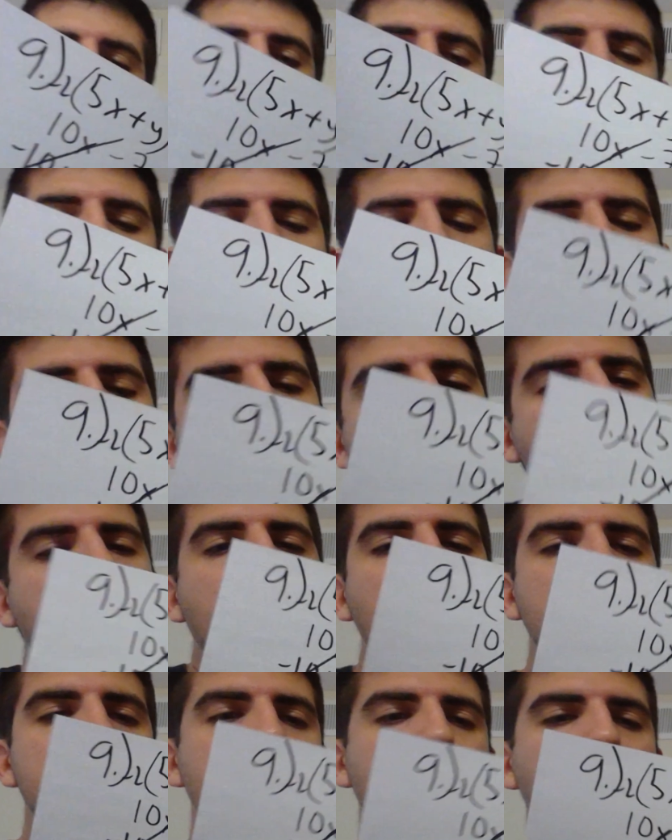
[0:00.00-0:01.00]
Okay,
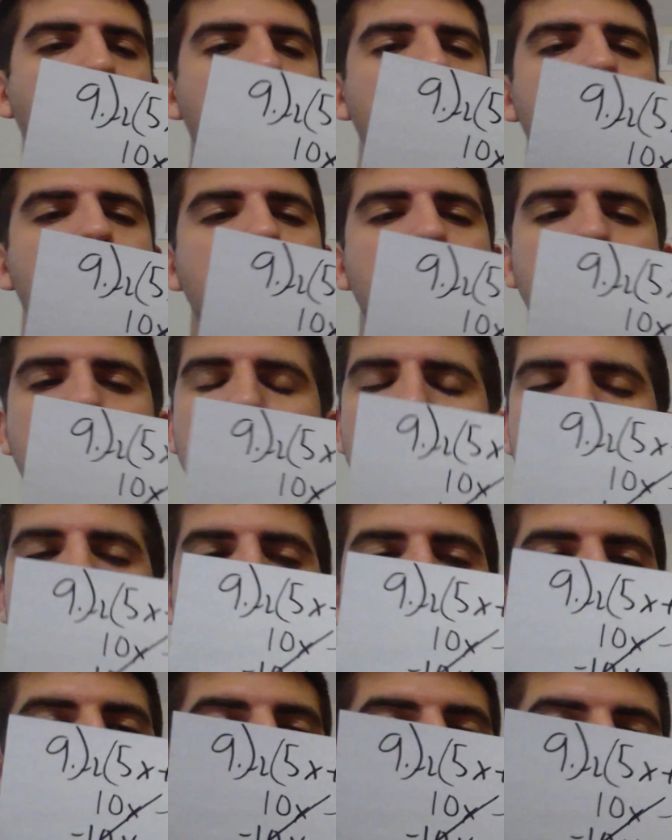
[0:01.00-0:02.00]
so again,
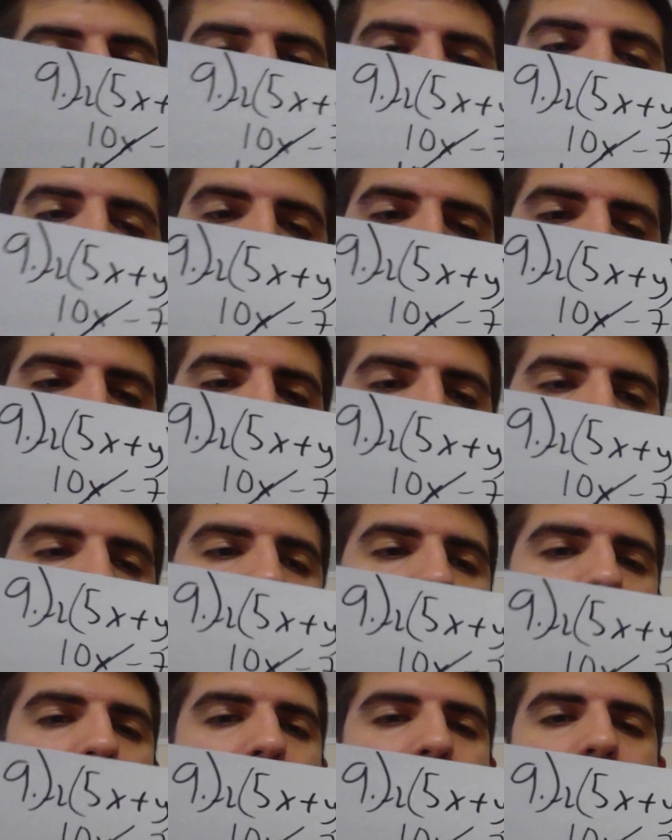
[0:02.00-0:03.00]
a little bit harder
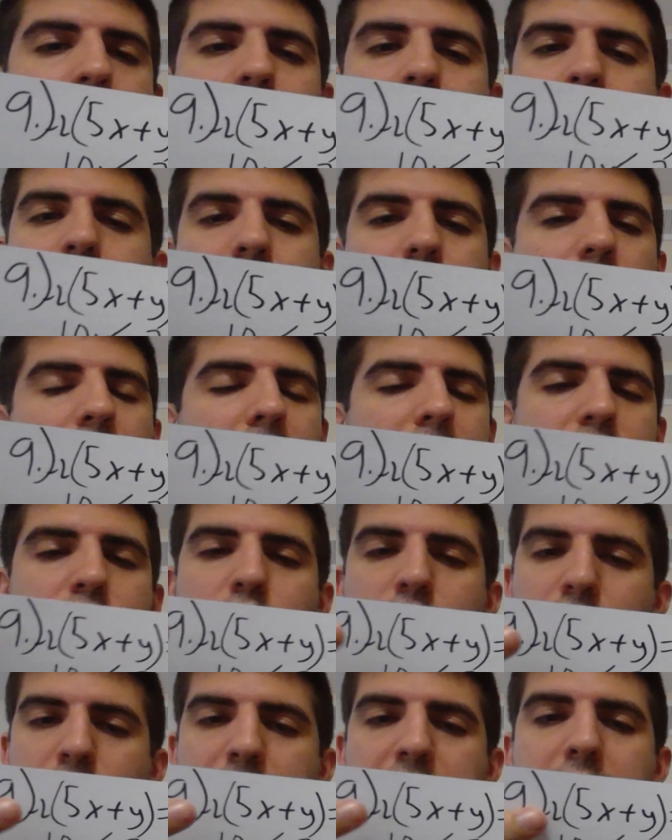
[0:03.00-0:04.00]
question. You had to do
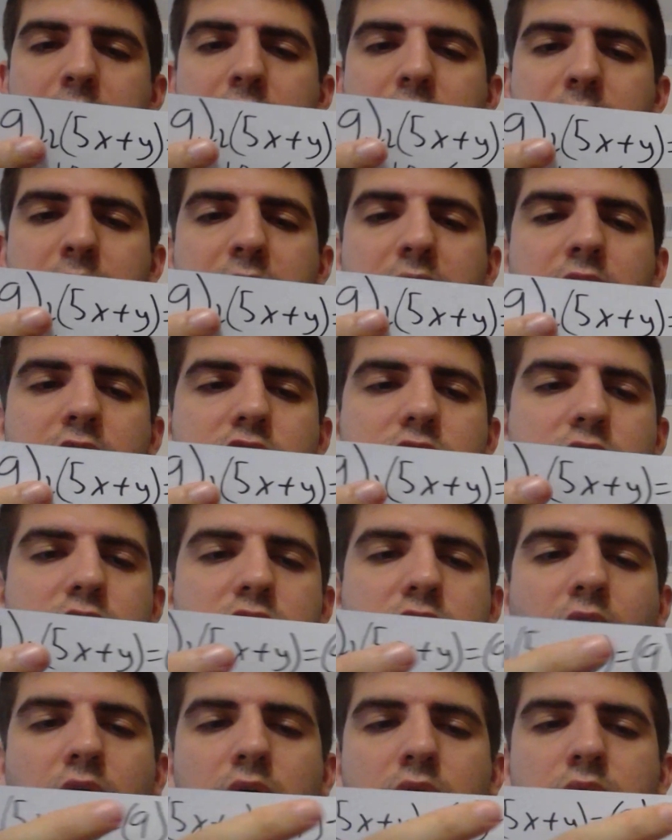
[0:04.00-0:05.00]
a little bit of manipulation to
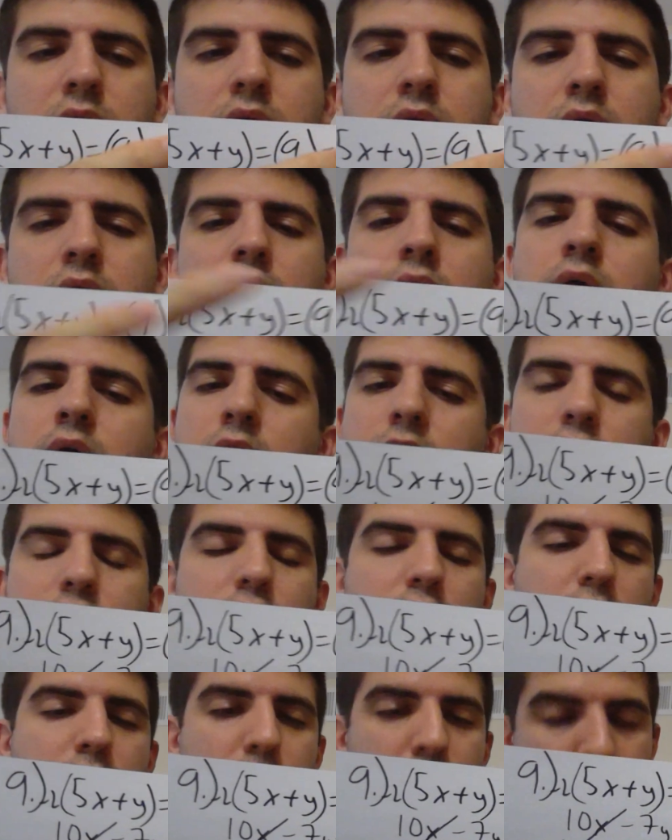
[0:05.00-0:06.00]
start.
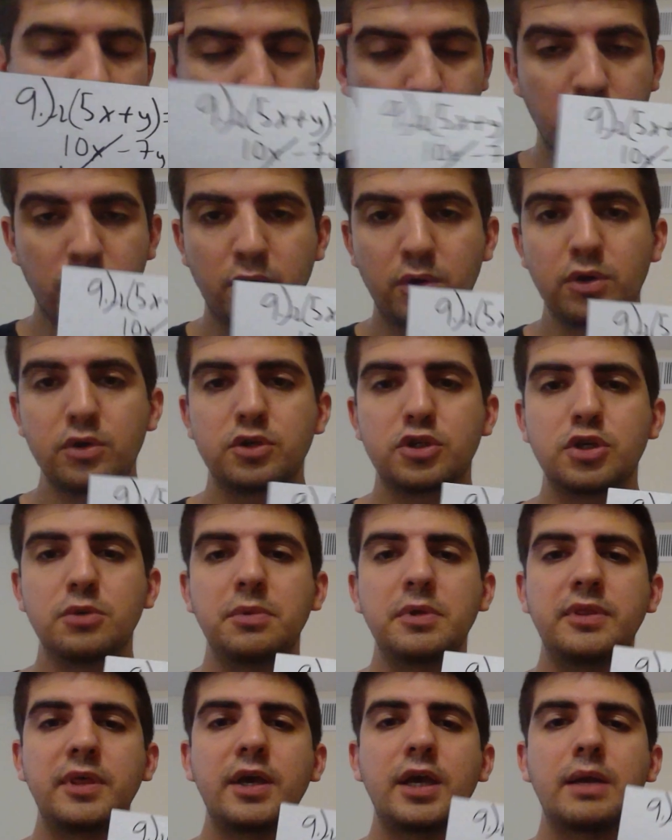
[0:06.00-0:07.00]
What you should
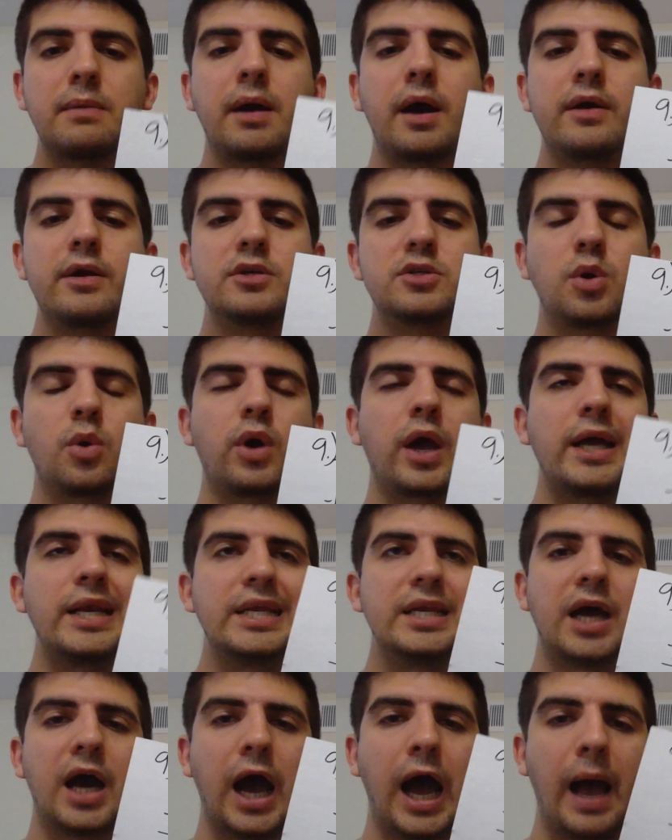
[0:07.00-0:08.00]
be thinking about is, okay, I
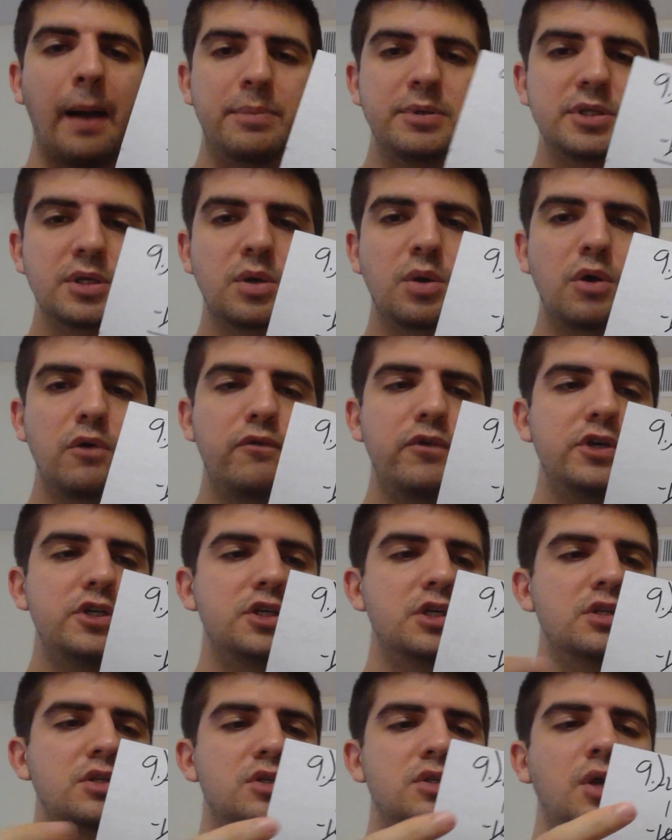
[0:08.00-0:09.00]
need opposite
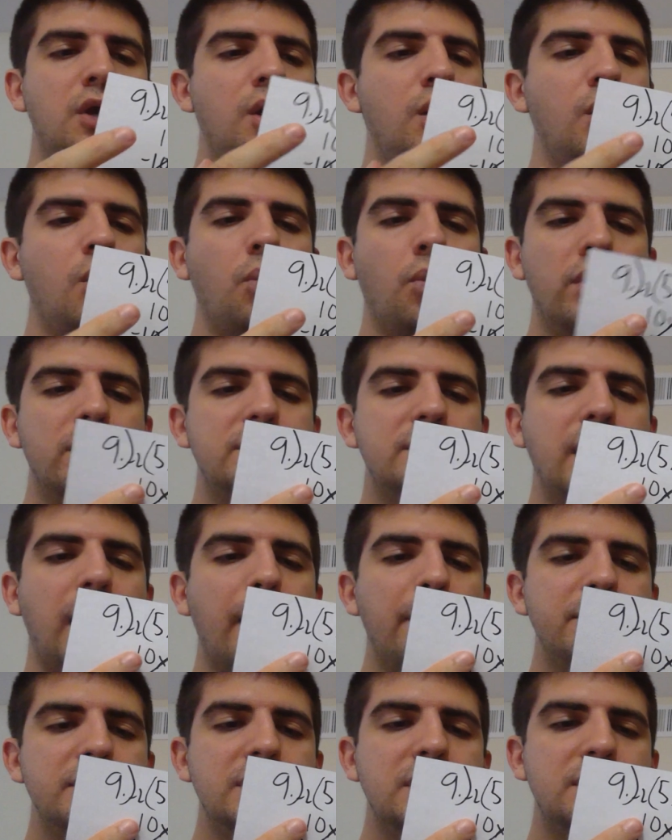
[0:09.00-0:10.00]
coefficients. What's the
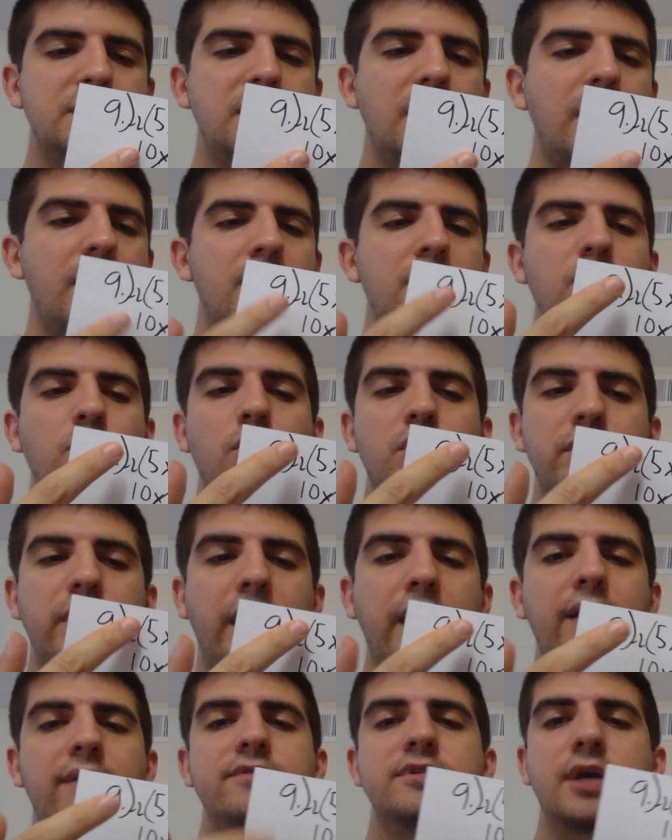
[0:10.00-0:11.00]
opposite of 10? Well,
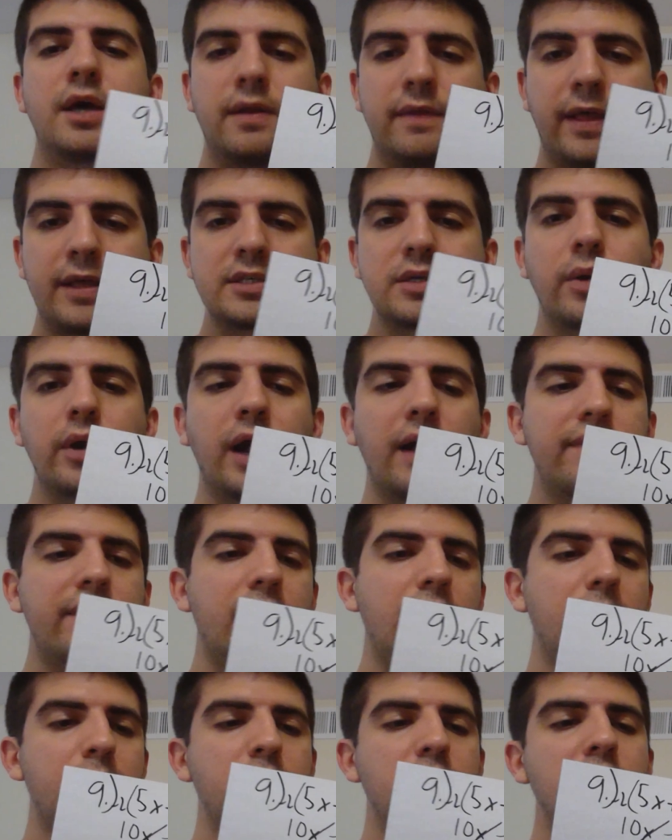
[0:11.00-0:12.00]
negative 10, and that's how I got that
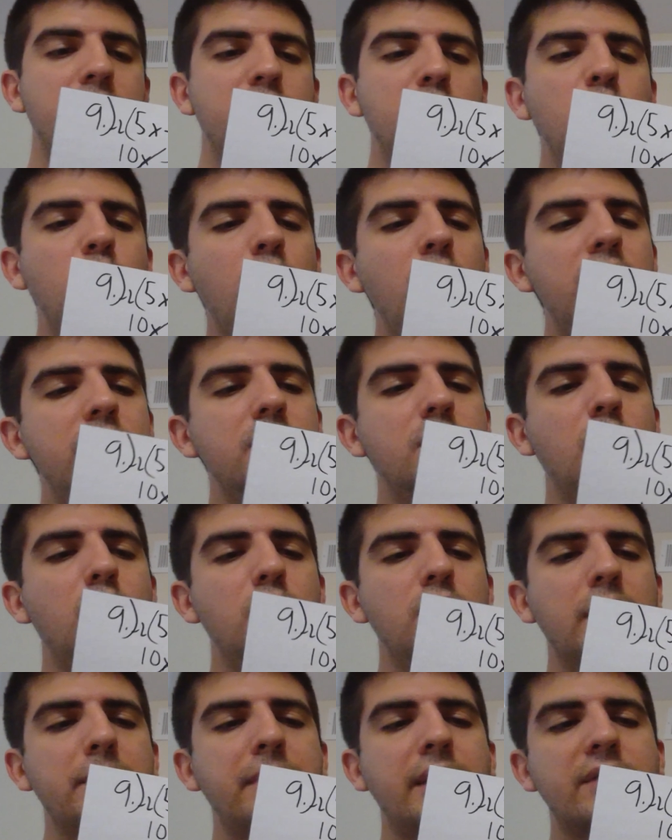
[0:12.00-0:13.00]
number. If you wanted to go
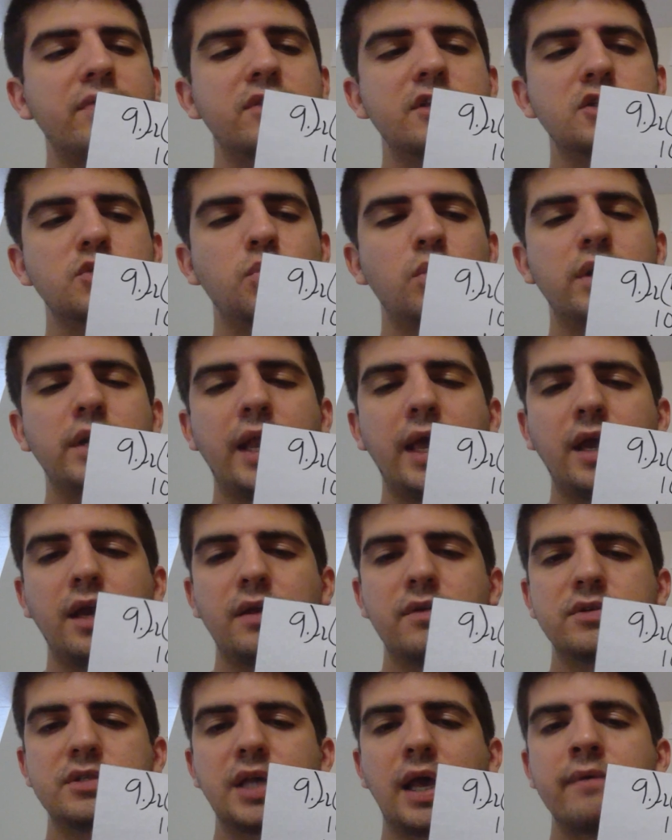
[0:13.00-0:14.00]
to make this one
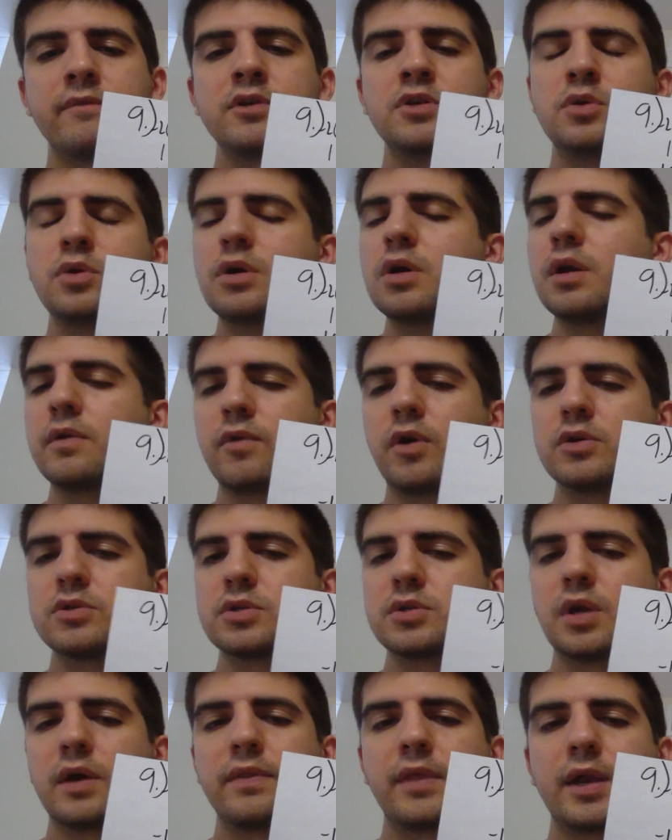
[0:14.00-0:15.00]
negative 7, you could have
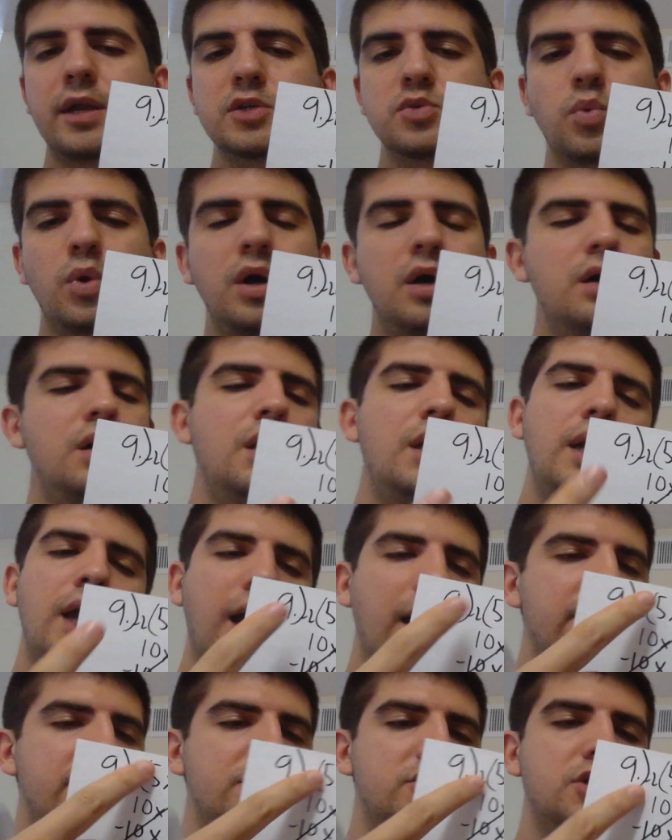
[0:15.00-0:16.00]
also done that as well.
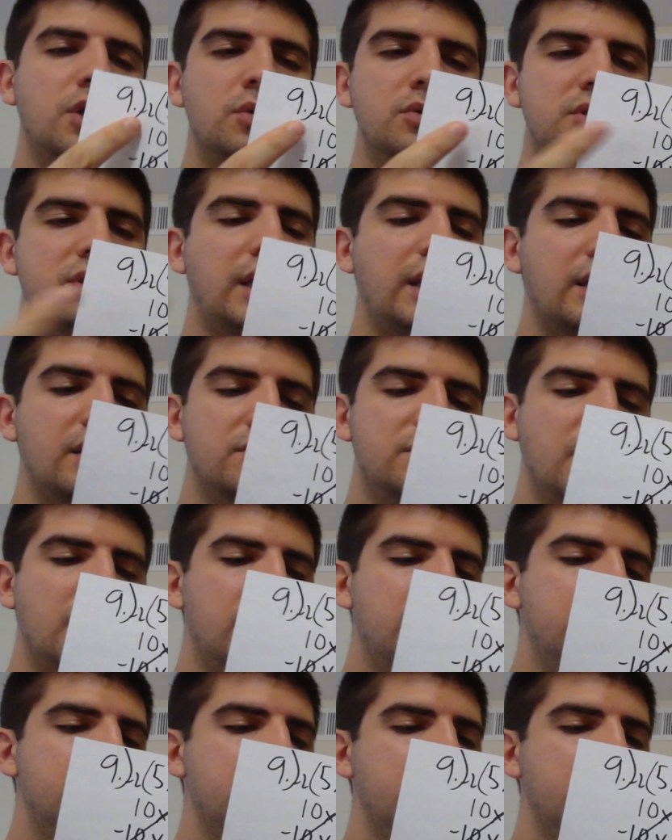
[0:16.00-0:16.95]
I just chose negative 10.